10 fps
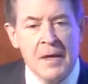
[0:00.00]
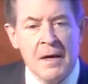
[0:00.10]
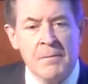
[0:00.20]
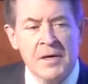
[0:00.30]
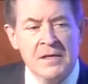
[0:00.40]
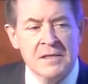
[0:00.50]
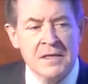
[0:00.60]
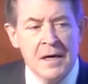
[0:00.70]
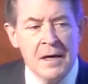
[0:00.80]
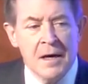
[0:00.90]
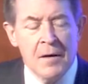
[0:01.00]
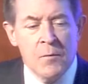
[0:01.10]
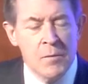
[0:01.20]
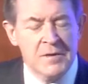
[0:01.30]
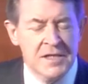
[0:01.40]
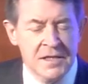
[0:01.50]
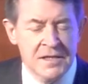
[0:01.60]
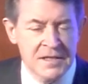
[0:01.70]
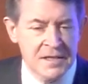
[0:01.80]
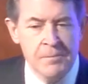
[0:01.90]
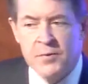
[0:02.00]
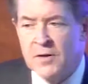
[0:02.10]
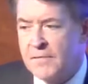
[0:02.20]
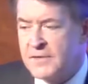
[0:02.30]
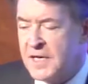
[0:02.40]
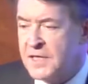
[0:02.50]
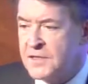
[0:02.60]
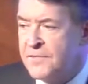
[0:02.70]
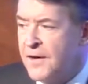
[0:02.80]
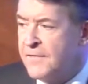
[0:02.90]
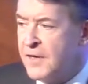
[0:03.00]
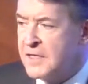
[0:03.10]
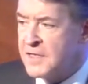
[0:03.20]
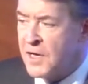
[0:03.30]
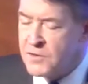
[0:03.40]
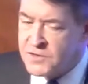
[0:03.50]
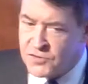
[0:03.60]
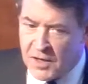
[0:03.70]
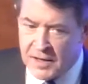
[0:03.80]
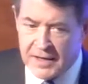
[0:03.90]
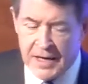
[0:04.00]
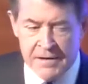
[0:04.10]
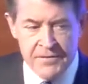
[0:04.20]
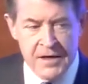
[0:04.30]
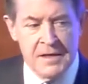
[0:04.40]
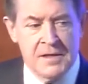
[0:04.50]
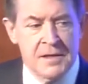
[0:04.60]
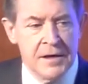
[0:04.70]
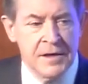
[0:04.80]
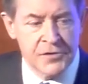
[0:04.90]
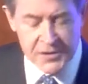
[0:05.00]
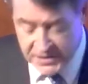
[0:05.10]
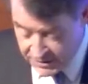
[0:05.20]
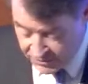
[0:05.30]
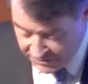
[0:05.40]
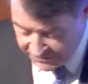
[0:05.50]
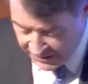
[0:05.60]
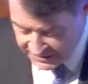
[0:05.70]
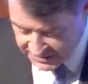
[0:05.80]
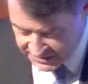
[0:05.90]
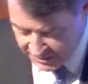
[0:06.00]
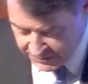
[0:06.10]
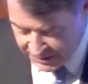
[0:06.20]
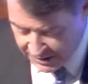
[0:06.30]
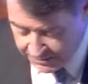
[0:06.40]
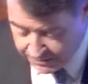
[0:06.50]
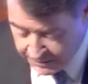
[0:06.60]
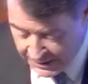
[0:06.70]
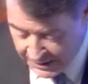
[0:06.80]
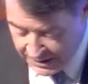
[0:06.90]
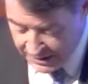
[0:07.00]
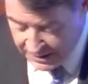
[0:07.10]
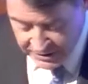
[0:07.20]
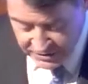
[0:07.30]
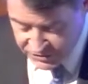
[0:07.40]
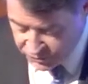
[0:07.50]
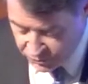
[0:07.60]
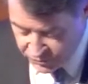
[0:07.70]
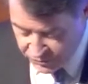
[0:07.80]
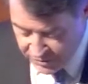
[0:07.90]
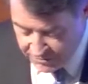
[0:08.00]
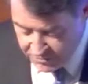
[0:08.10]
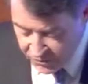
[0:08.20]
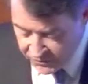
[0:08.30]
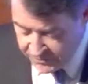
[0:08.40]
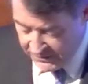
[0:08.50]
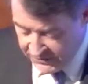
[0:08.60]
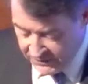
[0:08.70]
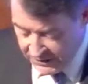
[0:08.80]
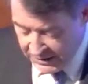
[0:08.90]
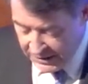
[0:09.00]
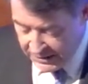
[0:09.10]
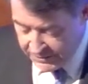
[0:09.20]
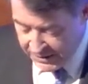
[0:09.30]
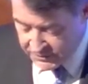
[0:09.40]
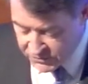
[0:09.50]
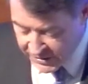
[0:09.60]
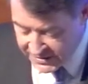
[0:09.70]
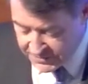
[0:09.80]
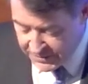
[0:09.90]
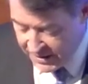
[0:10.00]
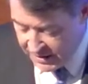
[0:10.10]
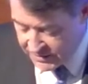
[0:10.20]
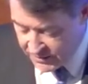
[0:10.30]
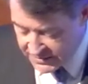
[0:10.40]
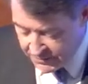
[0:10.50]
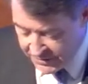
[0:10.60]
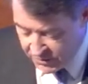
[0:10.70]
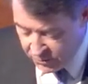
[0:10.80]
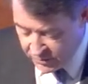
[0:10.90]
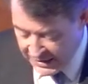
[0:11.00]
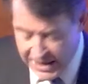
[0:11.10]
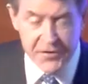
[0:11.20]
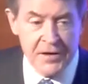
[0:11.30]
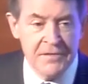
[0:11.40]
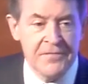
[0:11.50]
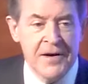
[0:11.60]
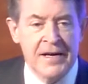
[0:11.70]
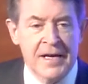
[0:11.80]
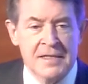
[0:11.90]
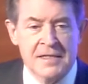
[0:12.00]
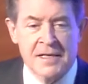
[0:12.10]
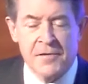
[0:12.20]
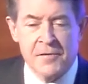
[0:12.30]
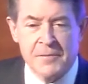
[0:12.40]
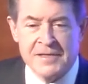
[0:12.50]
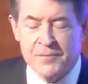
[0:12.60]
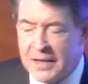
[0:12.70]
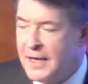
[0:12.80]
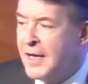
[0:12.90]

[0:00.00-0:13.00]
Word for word: because what was just a simple conversation 5 years ago to try and galvanise interest in green finance has now become an extraordinary movement. And it was great to be here to something called ethical finance. And I thought to myself, well,